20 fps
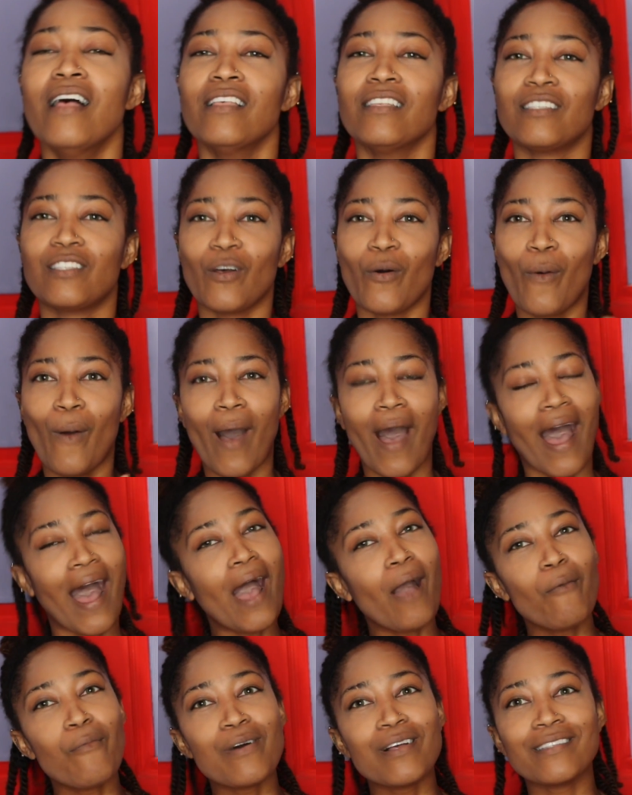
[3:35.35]
So
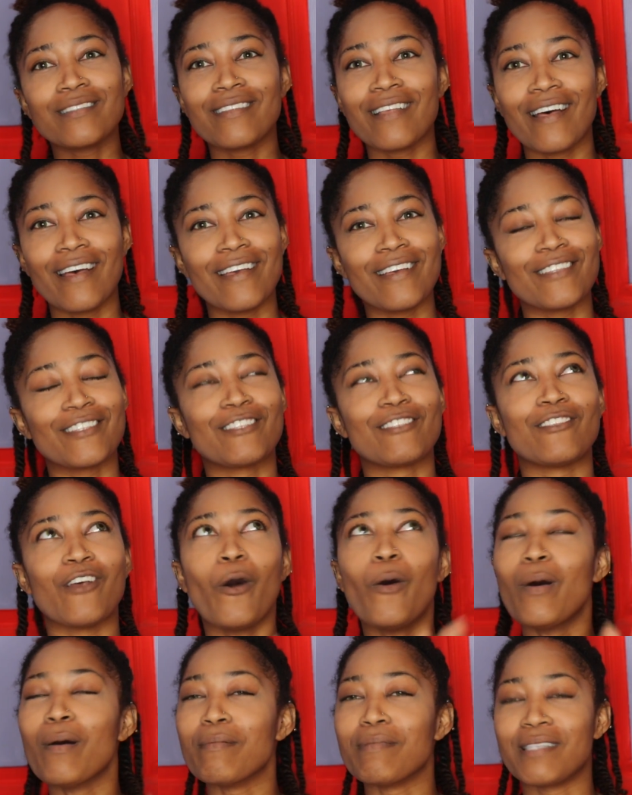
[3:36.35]
I was like
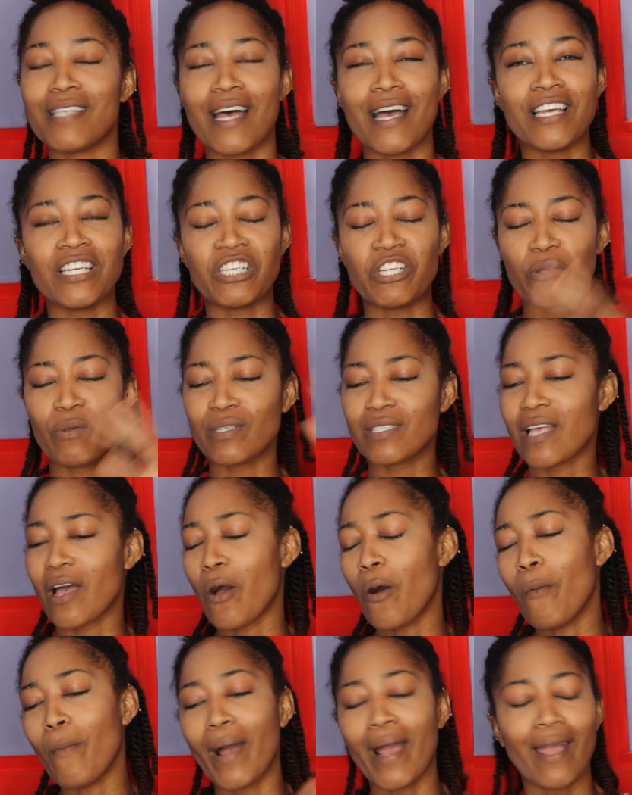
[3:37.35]
so upset. She was like,
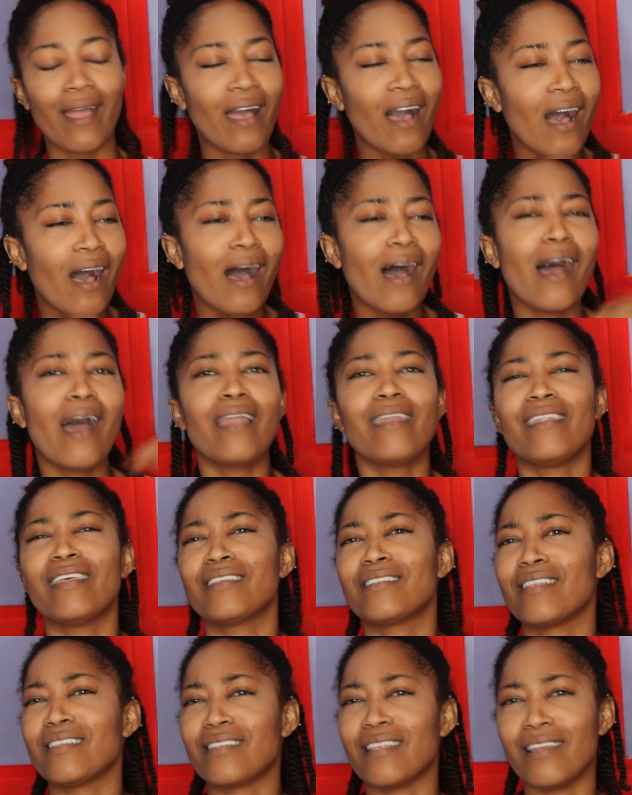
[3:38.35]
oh my God,
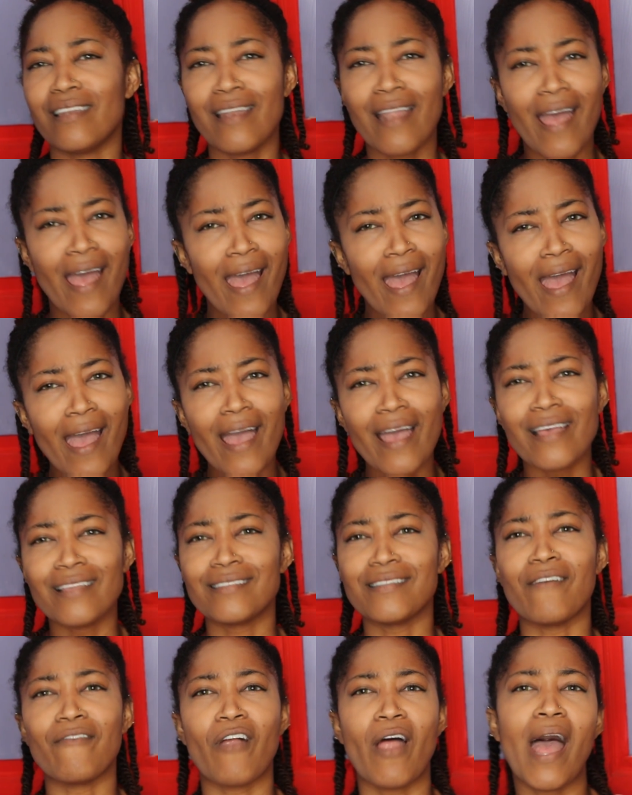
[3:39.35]
this and that.
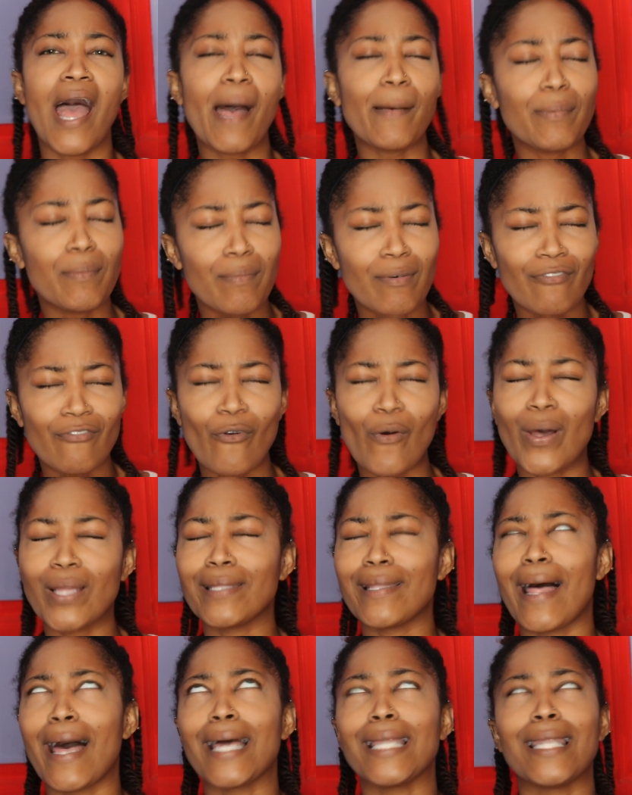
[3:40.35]
It's never happened before.
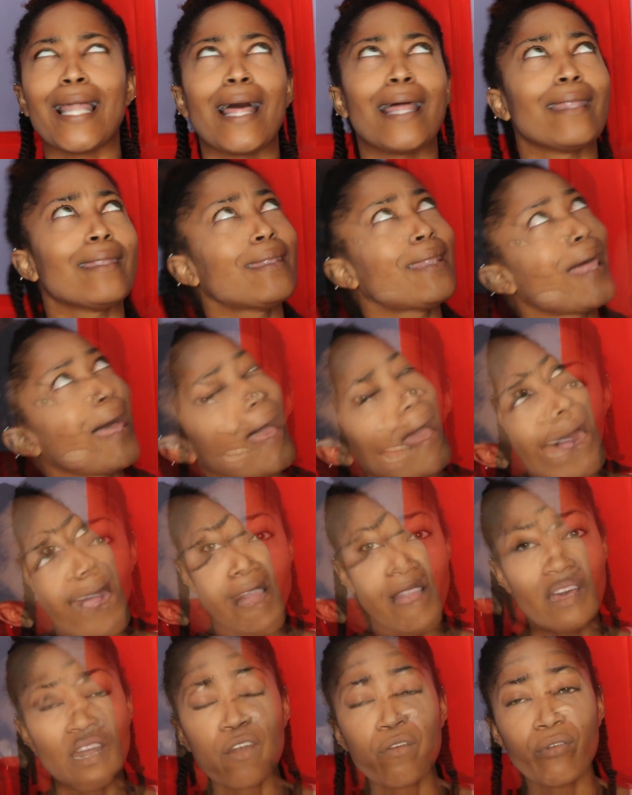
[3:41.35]
La la la. I
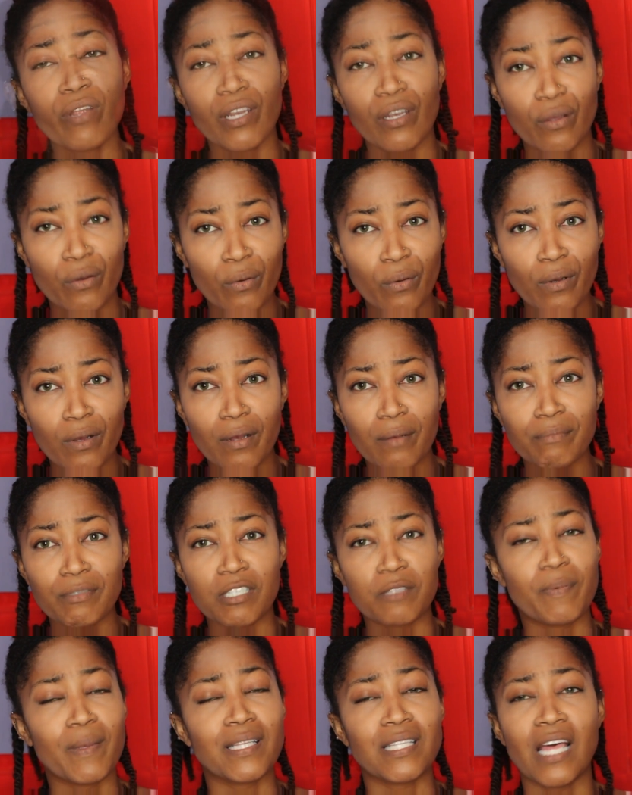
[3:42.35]
let her redo them
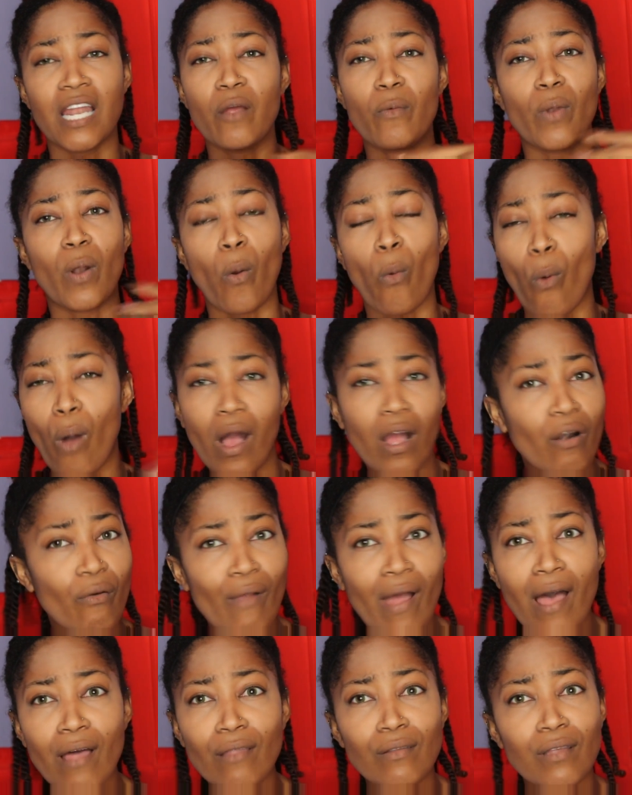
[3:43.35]
just because I didn't want to walk
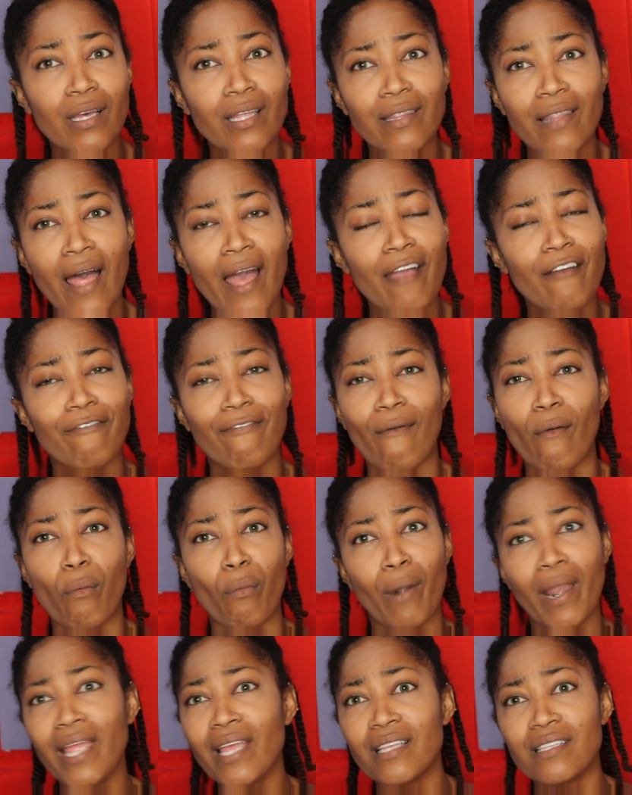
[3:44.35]
around looking like
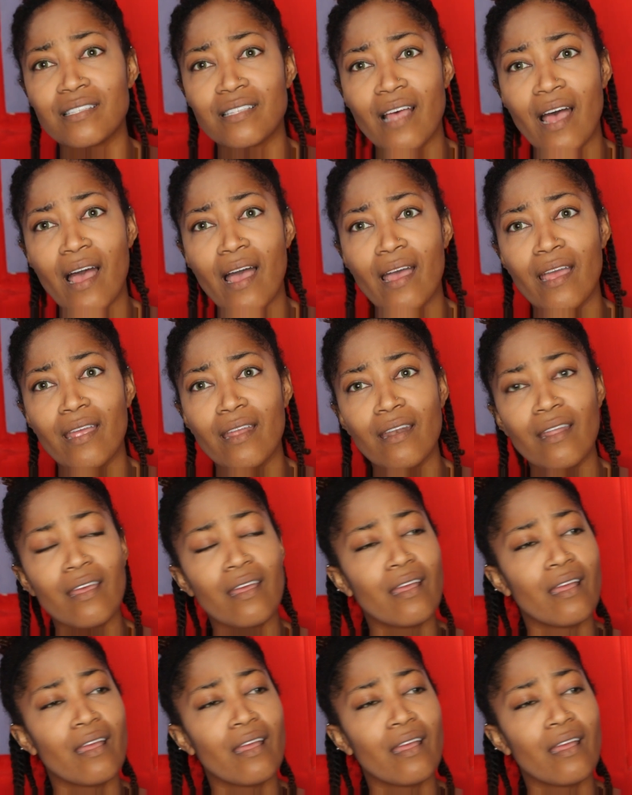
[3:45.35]
Frankenstein.